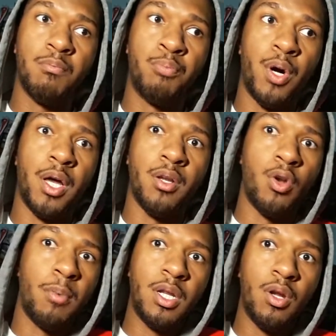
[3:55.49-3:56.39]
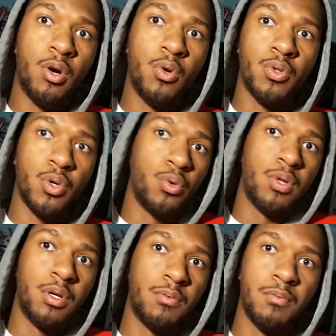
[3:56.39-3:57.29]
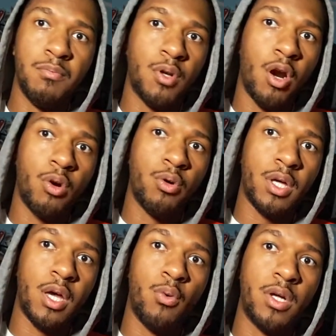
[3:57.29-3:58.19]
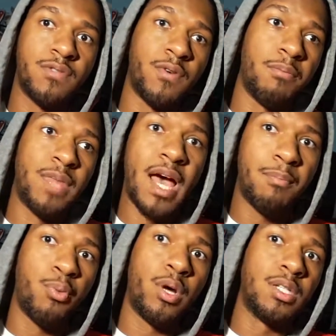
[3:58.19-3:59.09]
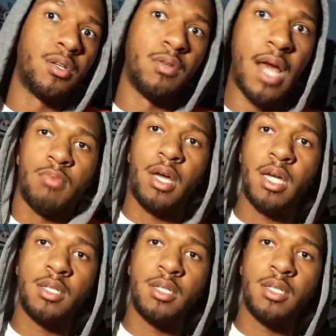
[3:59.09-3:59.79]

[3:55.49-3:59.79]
but nobody knows who the Gargoyle King was from that point till now. I guess